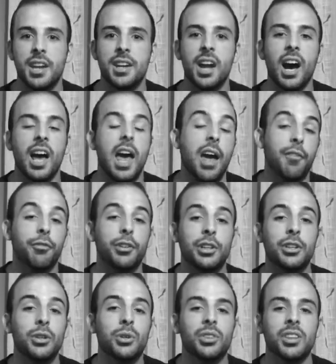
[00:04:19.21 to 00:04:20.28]
Not
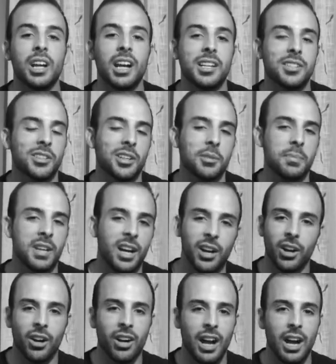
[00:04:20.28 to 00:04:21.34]
every youth night is going to be at
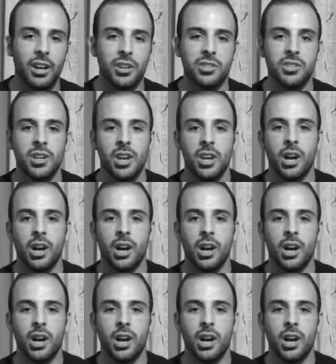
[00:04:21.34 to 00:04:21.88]
our house.